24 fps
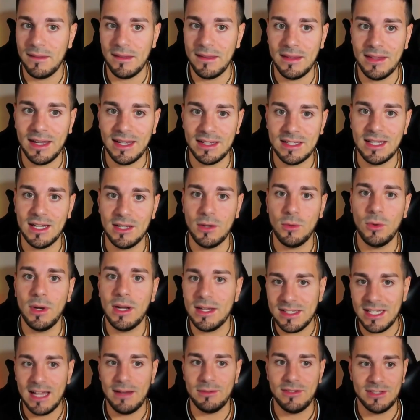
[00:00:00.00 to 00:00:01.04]
These are the
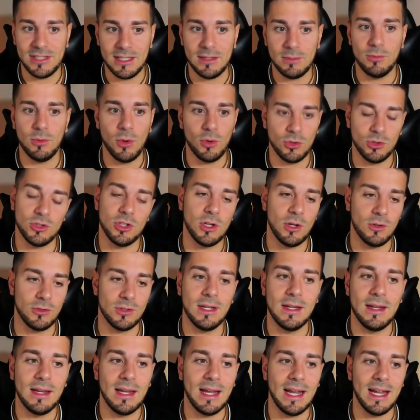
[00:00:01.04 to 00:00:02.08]
ones I've seen most
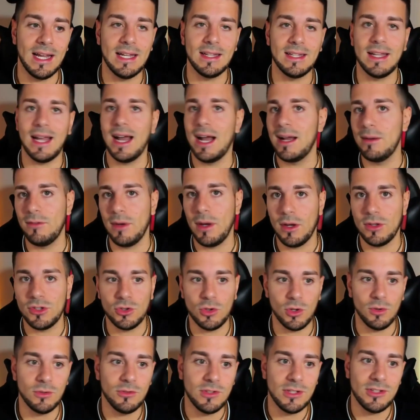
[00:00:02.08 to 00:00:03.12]
often, and I've also
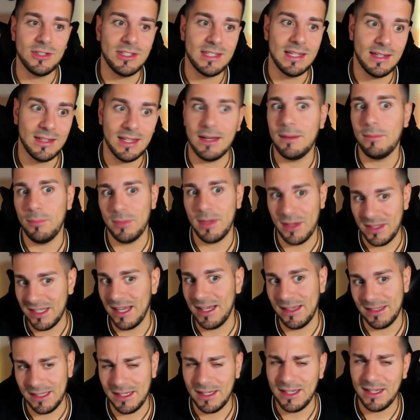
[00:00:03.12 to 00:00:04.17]
often seen them
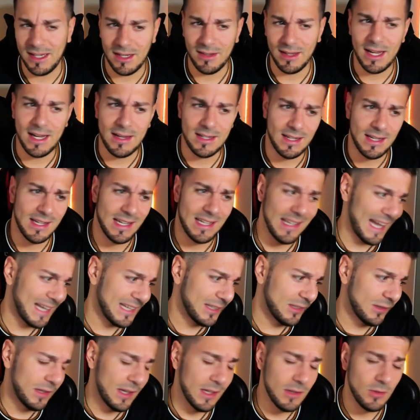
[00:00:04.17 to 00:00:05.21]
presented in a rather
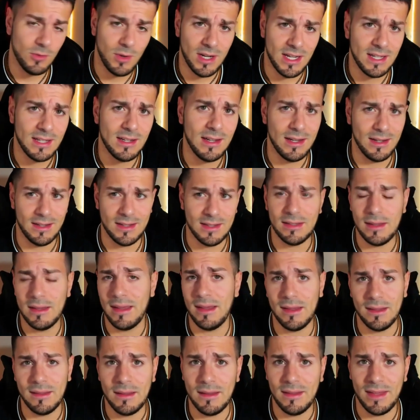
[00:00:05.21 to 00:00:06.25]
inaccurate way.
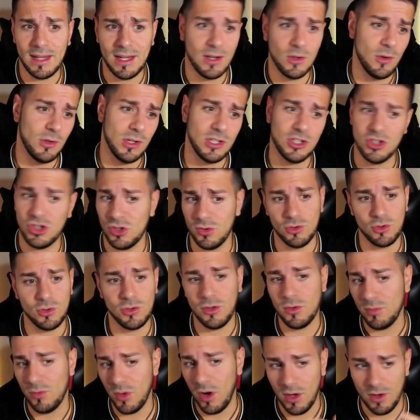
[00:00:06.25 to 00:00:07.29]
They only show you
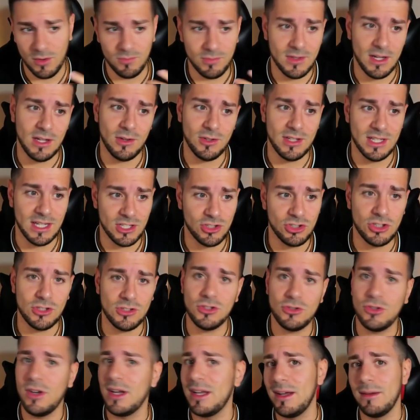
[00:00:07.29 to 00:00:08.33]
the wrong
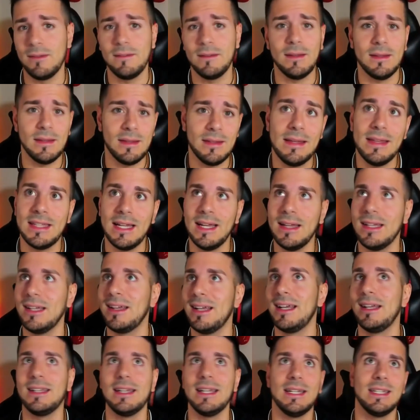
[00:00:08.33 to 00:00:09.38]
variations, right?
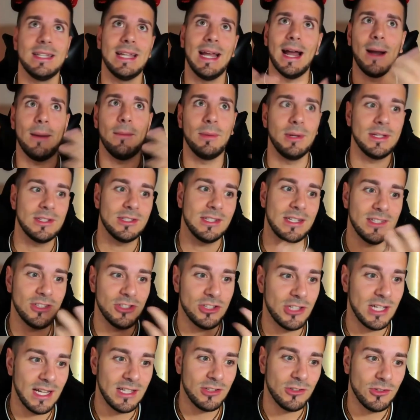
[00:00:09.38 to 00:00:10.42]
Suddenly these gambits, these
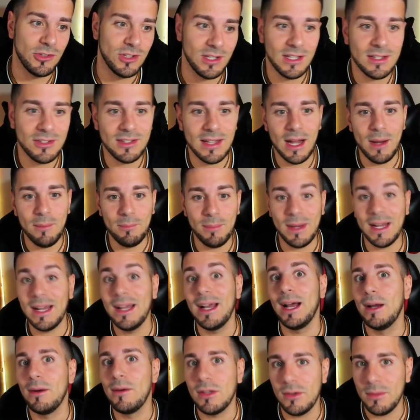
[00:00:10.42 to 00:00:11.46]
chess tricks are made
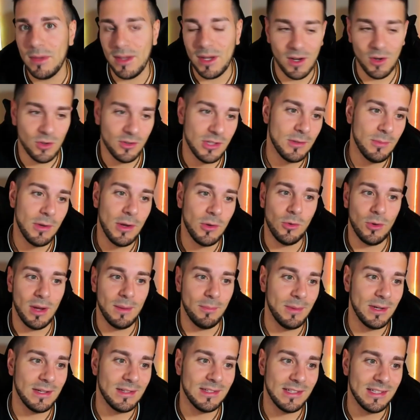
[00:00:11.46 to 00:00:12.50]
out to be ultimate
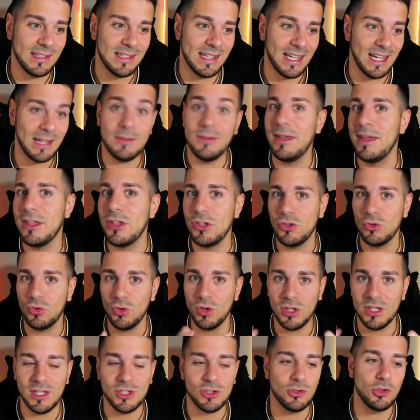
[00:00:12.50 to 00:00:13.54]
weapons,
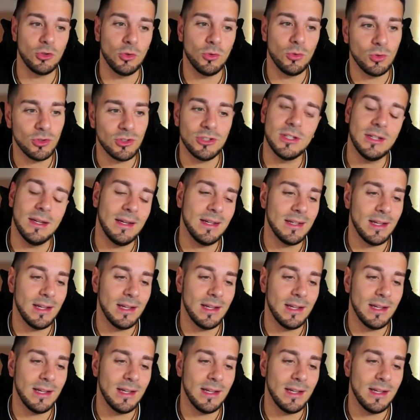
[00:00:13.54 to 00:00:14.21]
game-destroying tools.